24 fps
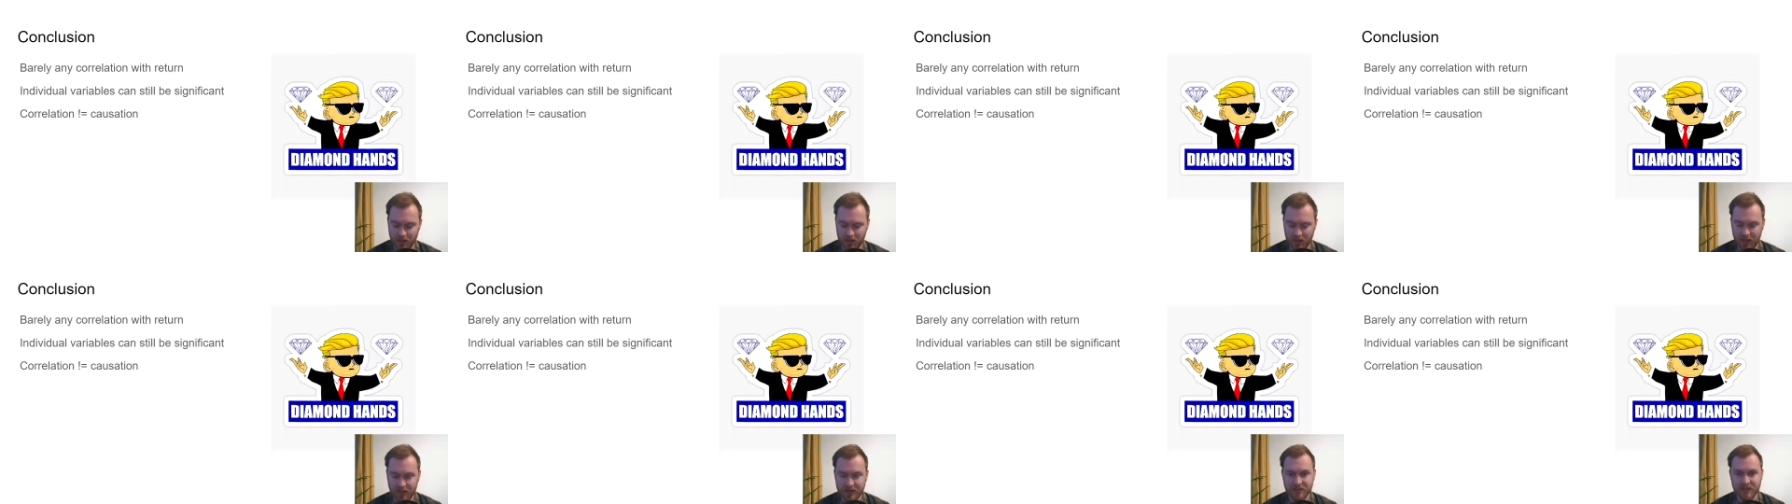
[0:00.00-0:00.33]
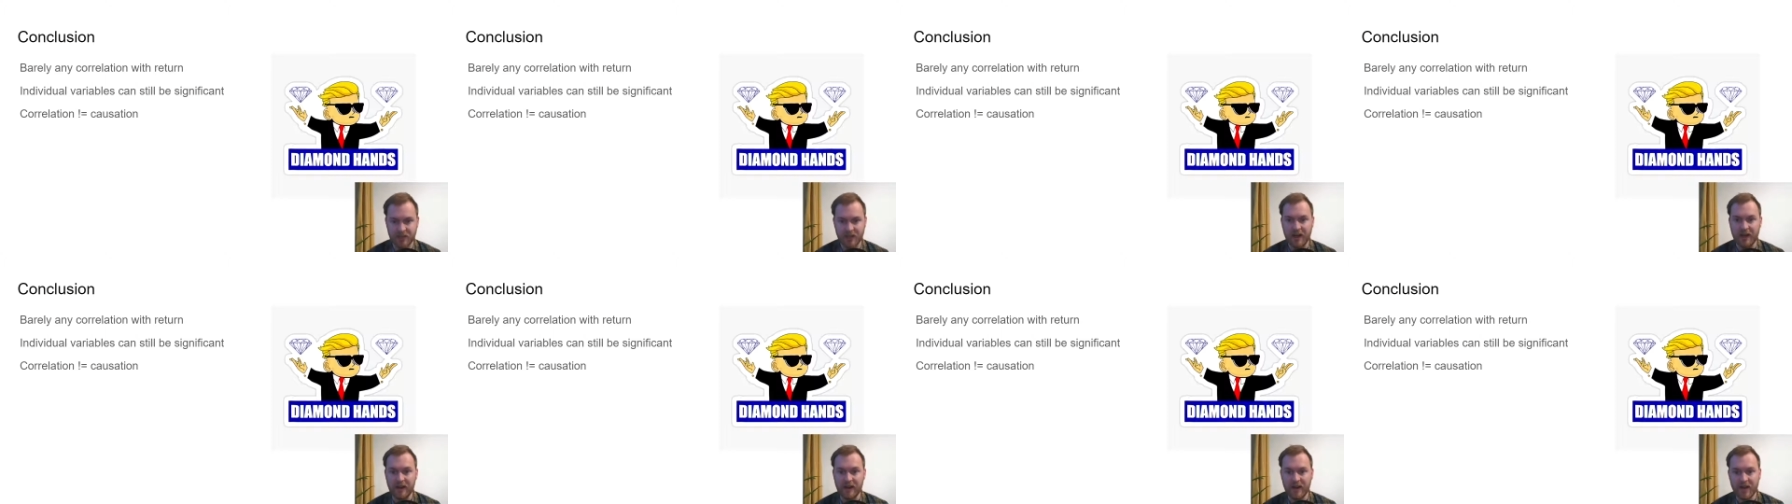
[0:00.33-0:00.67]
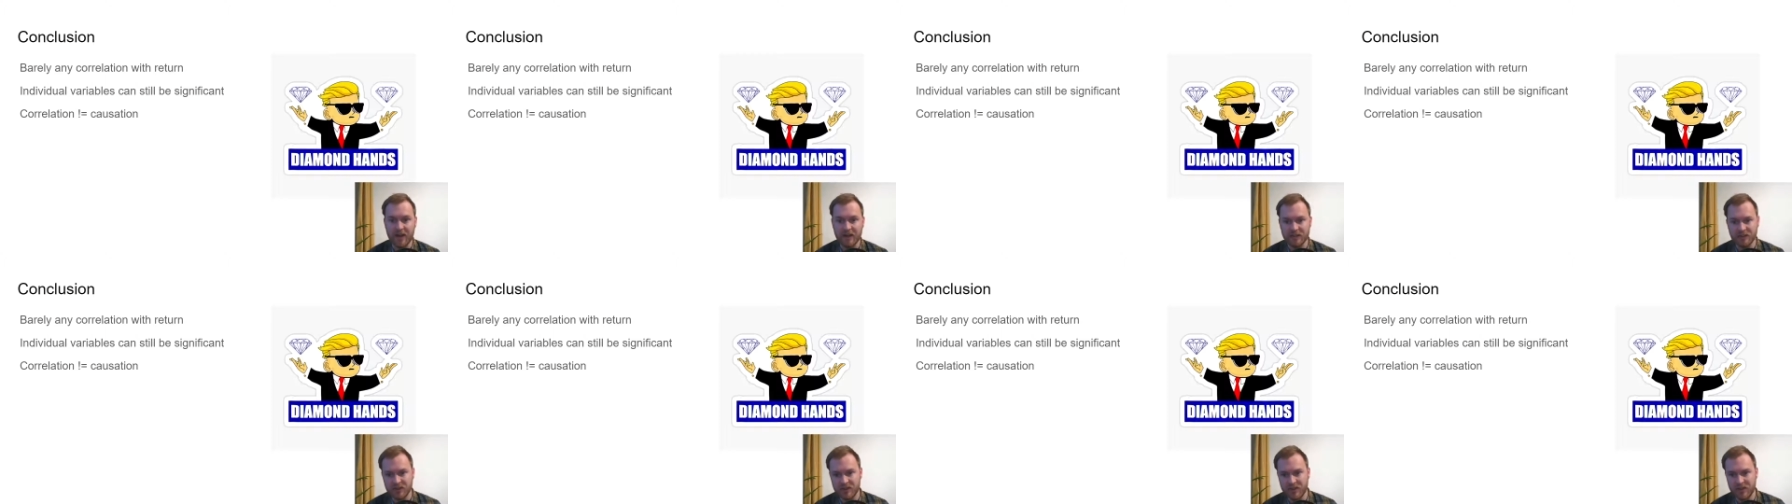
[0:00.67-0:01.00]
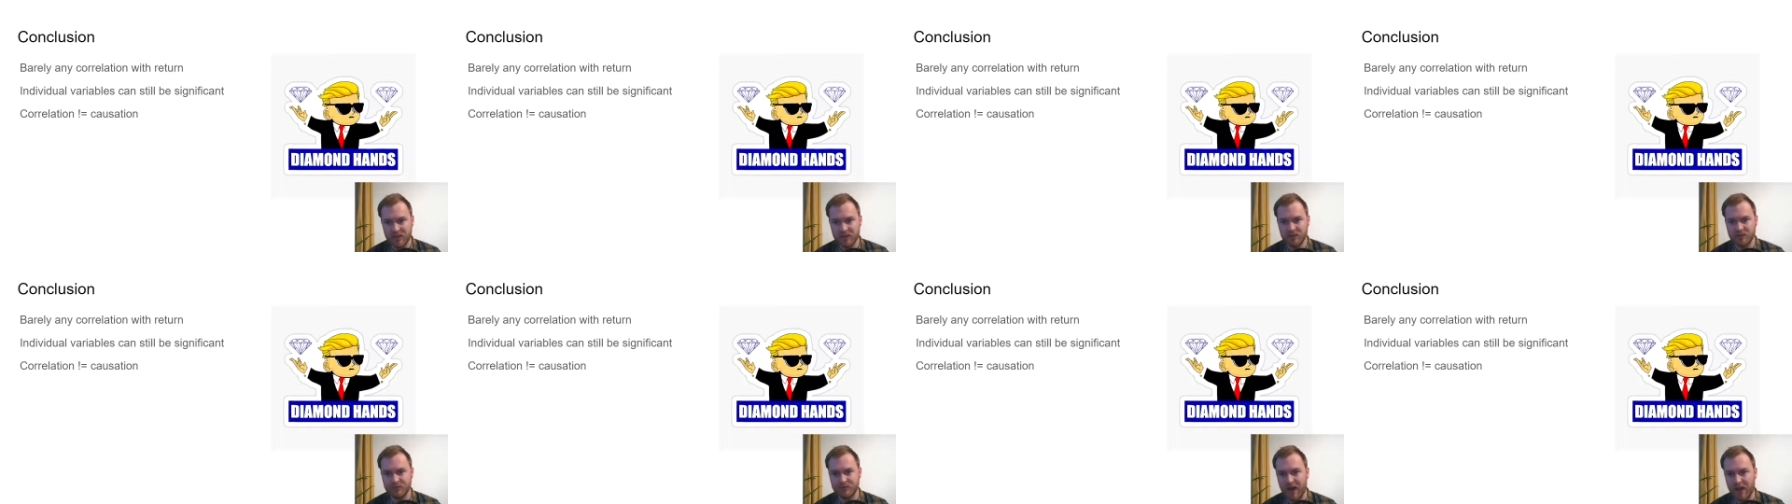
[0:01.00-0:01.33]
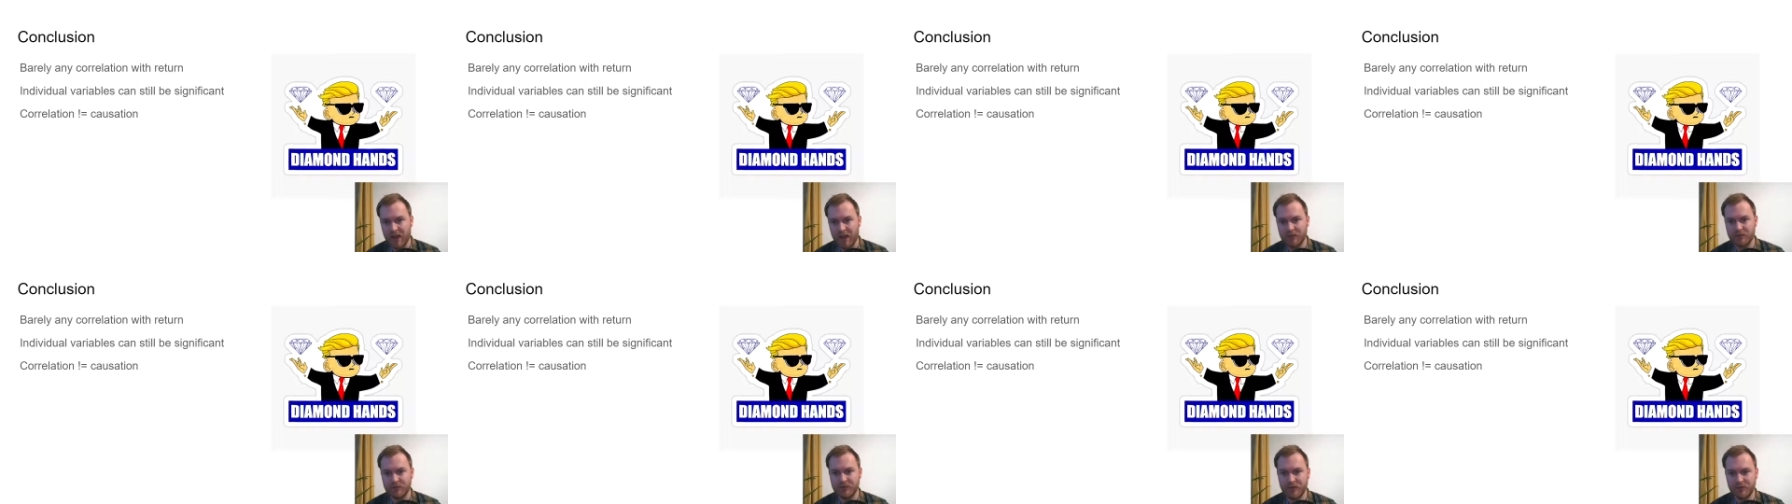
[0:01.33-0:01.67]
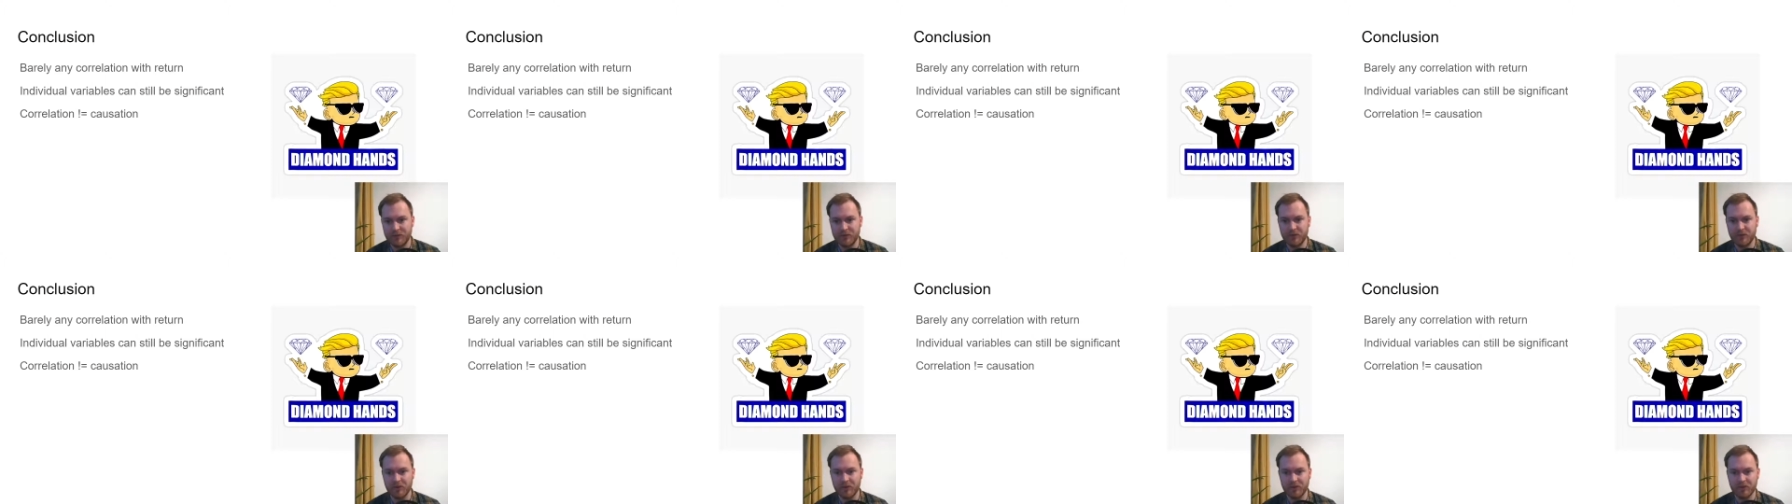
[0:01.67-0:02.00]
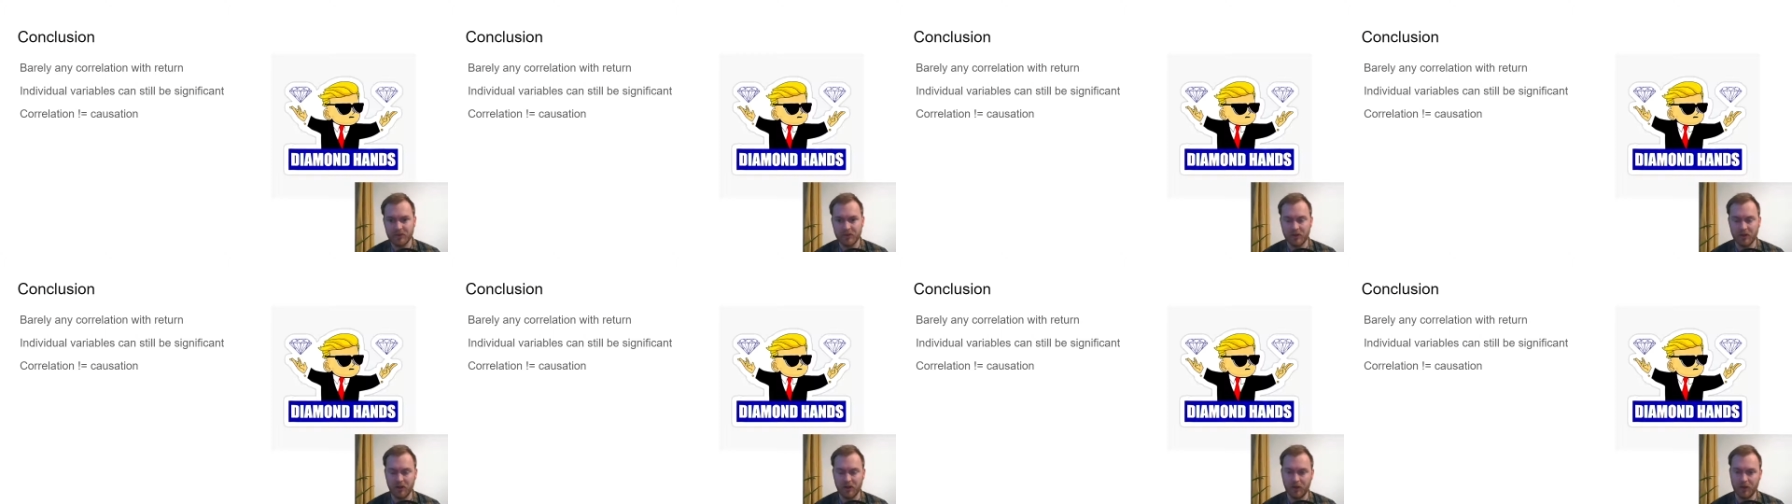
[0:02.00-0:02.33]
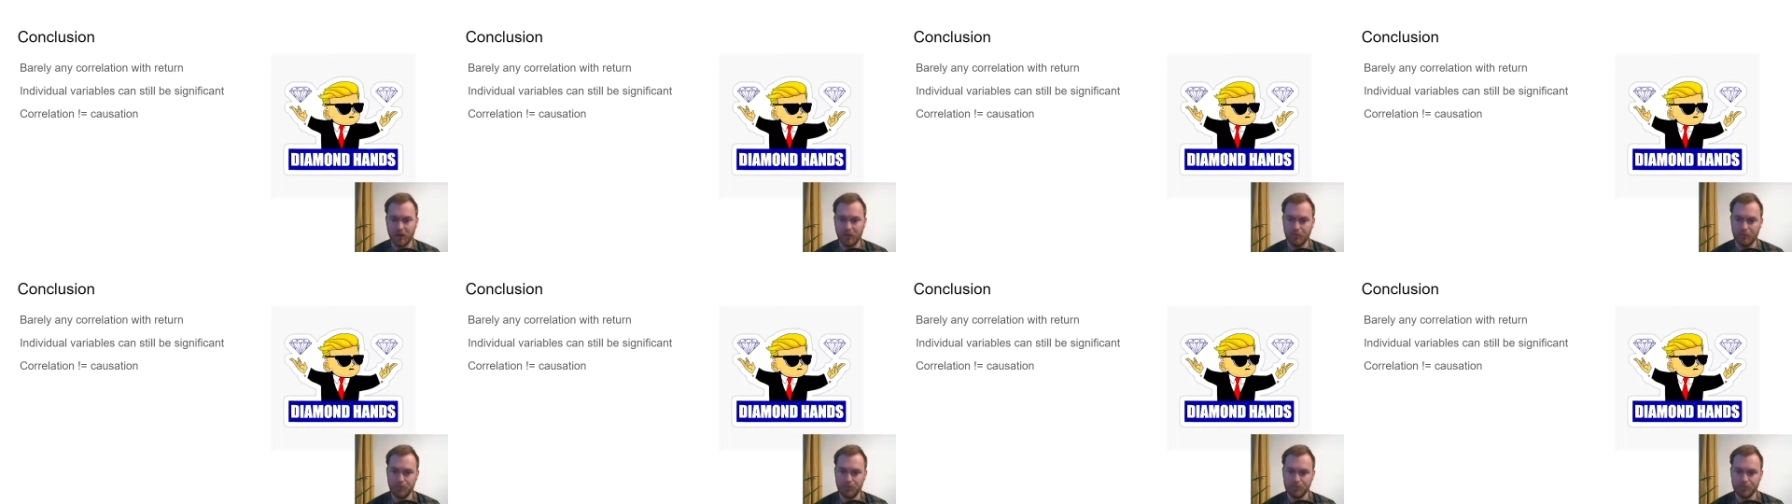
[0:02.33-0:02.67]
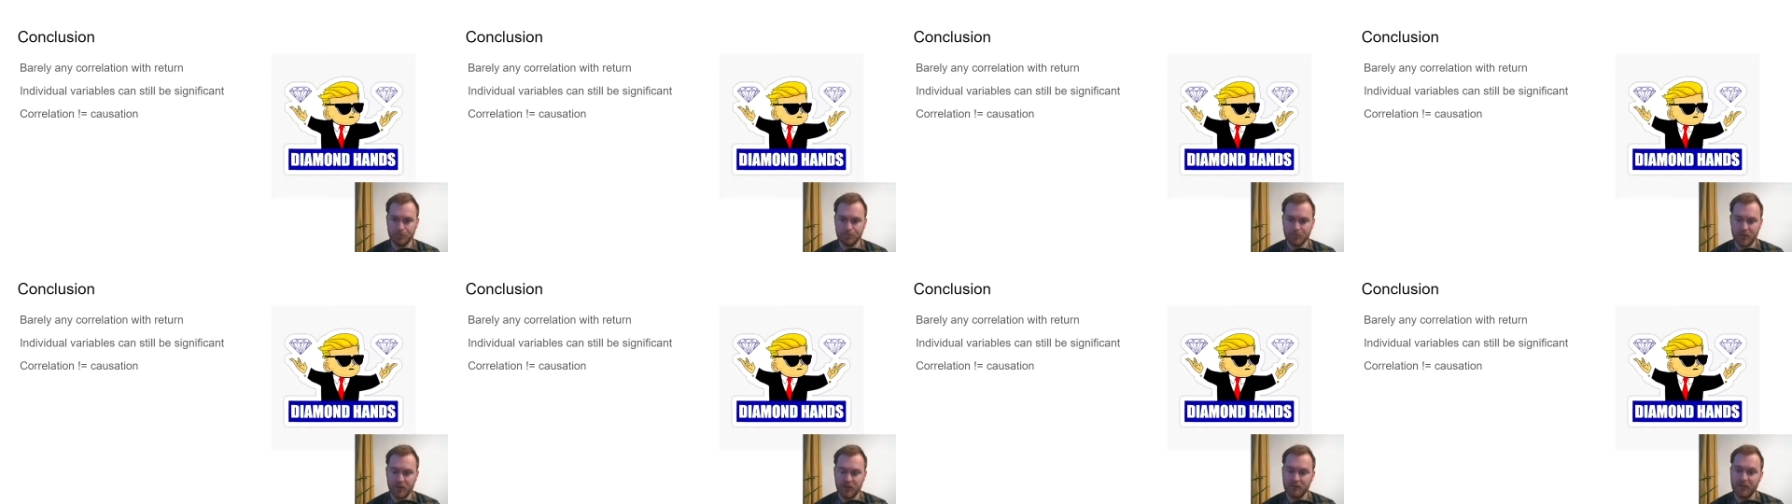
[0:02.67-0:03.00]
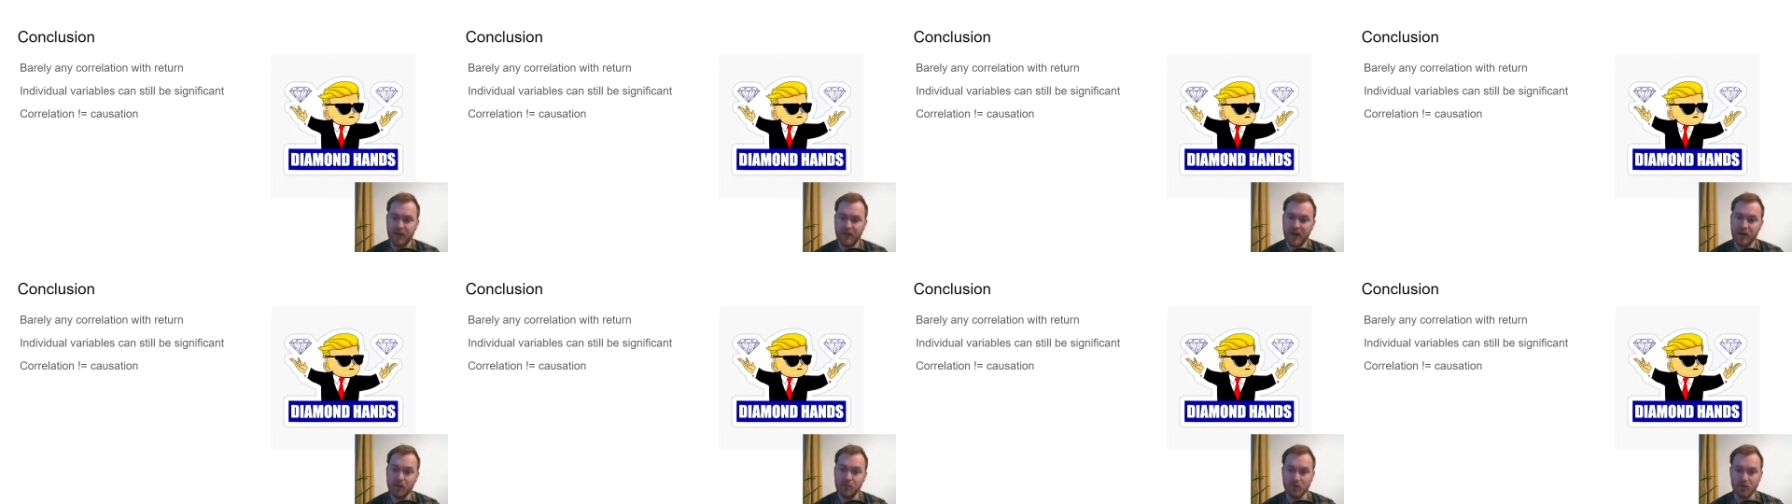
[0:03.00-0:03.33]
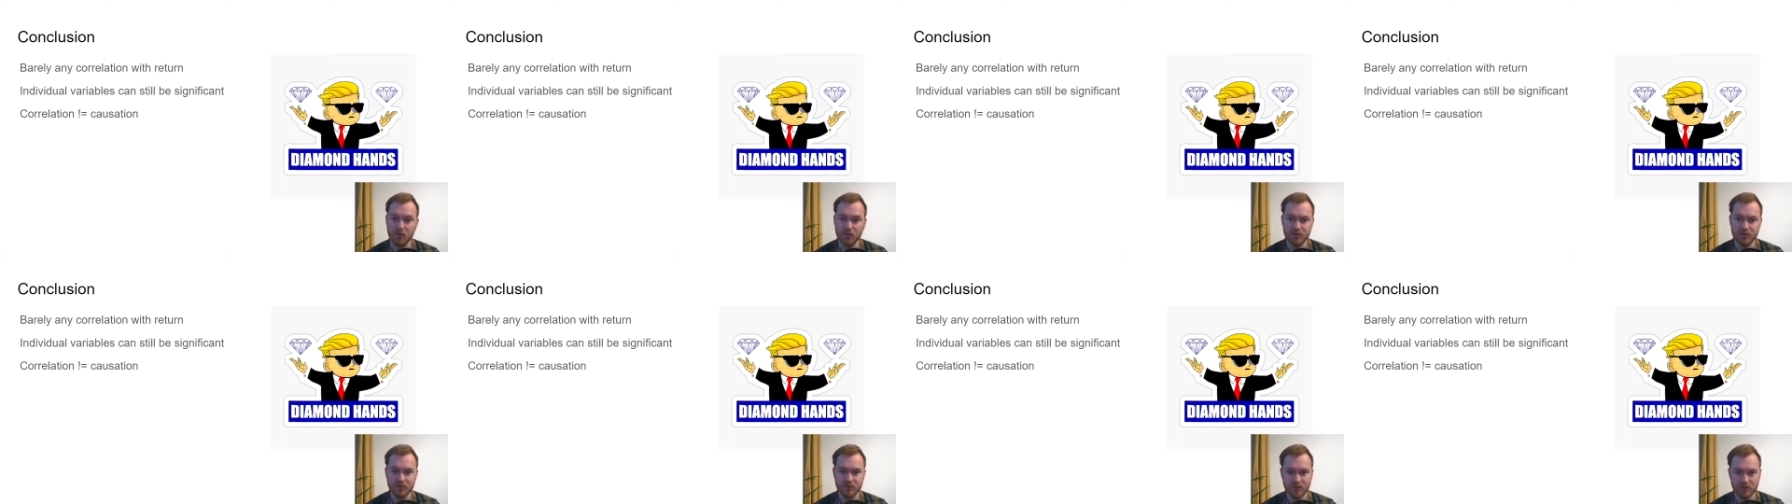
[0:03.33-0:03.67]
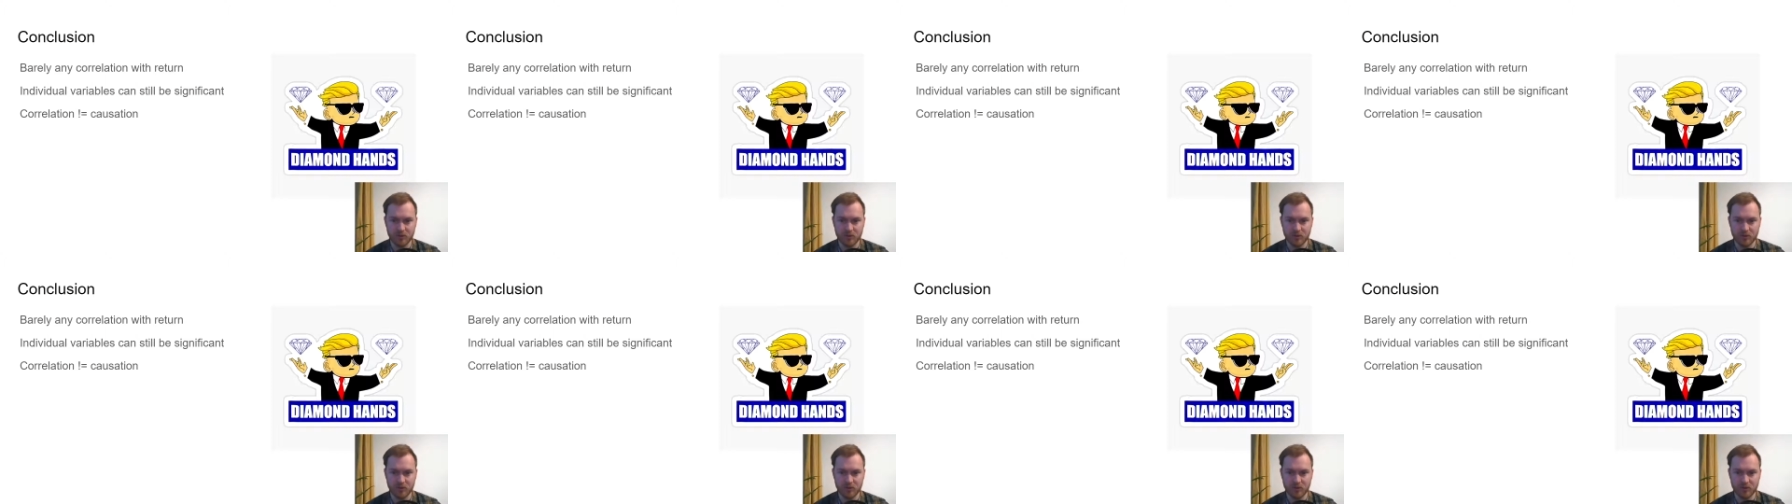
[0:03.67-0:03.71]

an index. There's 5 different variables